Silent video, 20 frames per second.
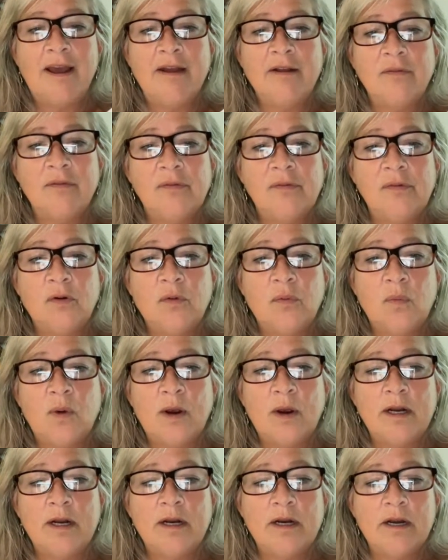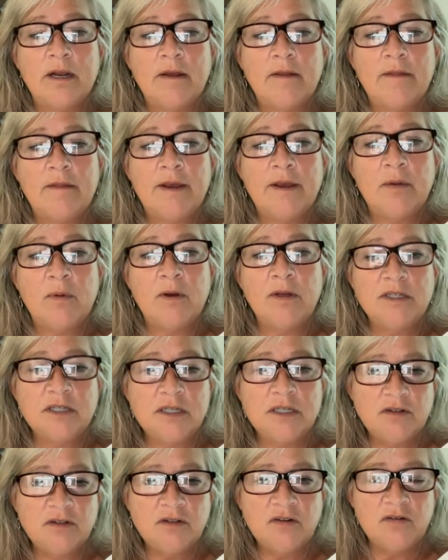And so when they went
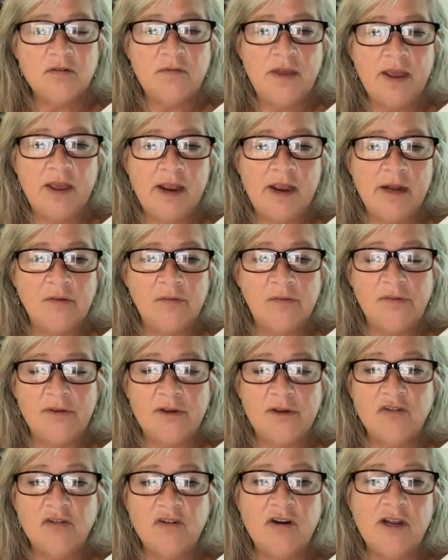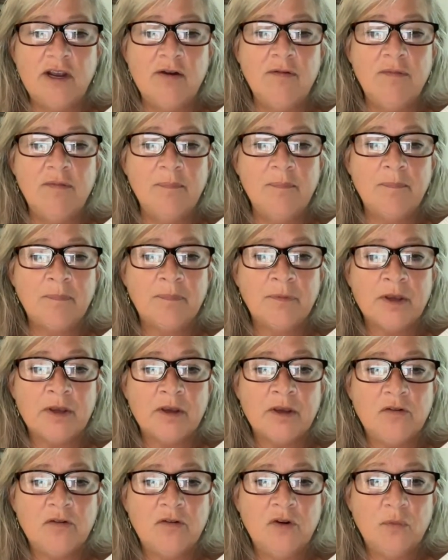to turn the anesthesia down
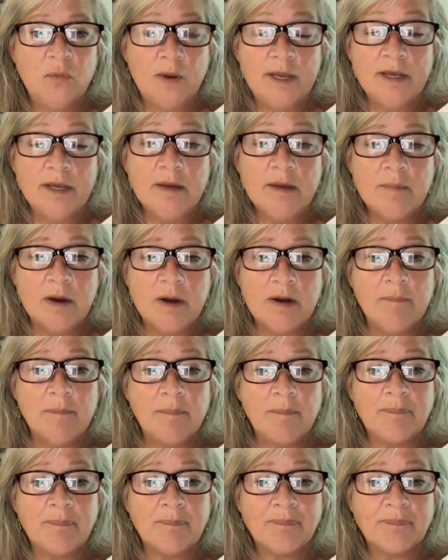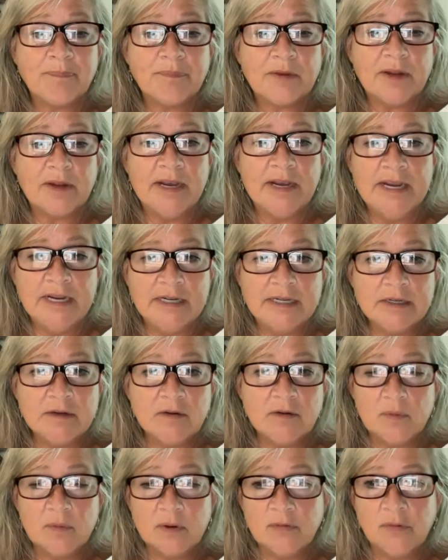to wake him up, he
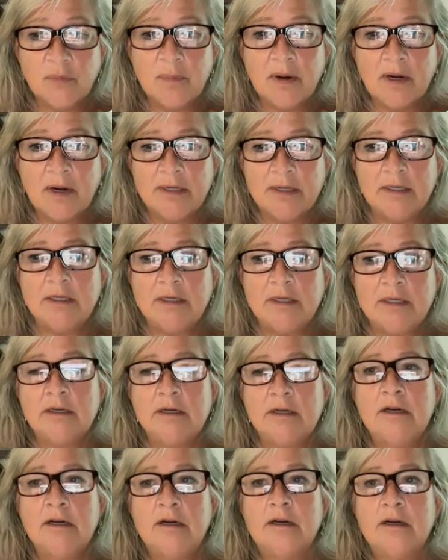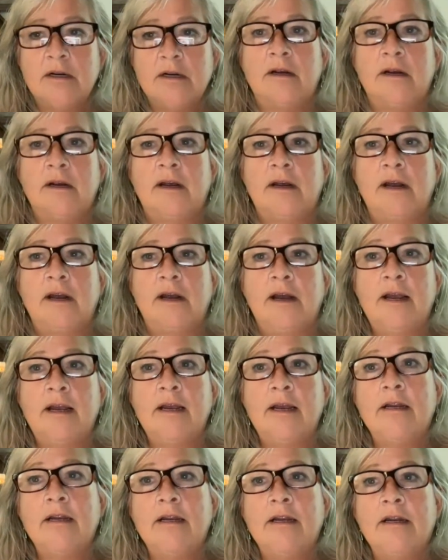didn't respond.
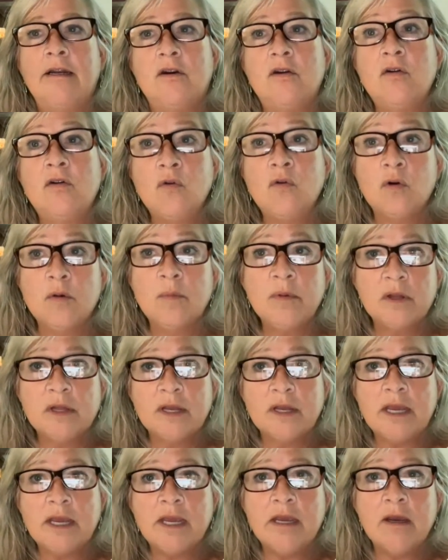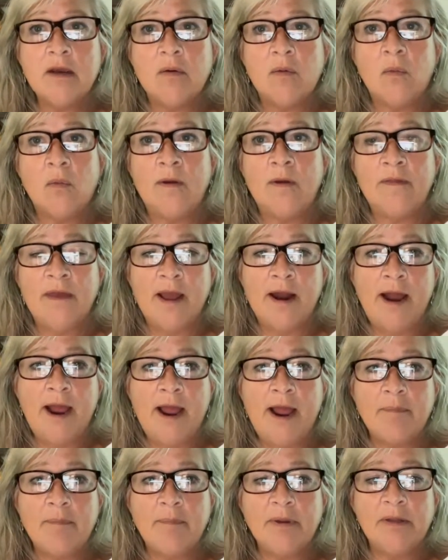And normally when that
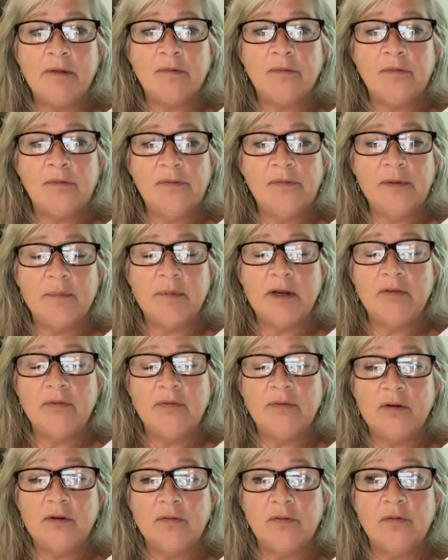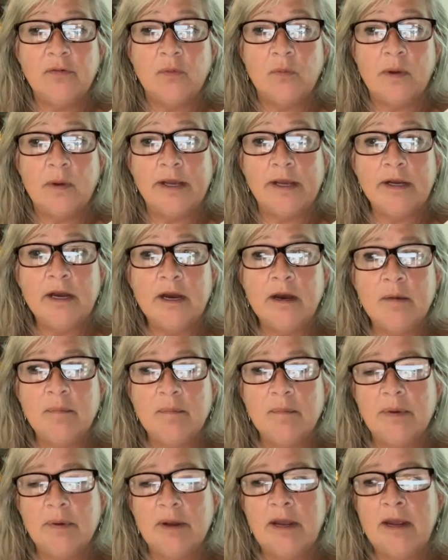happens, somebody starts to wake
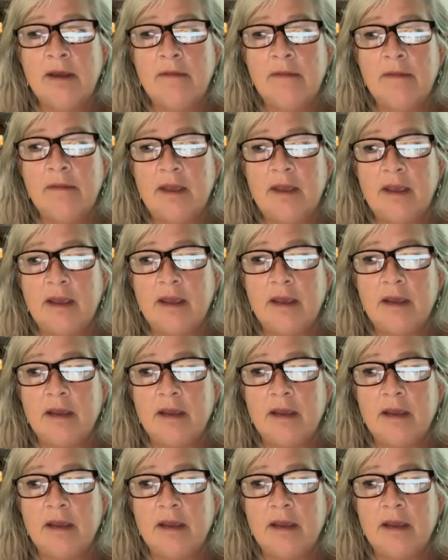up, and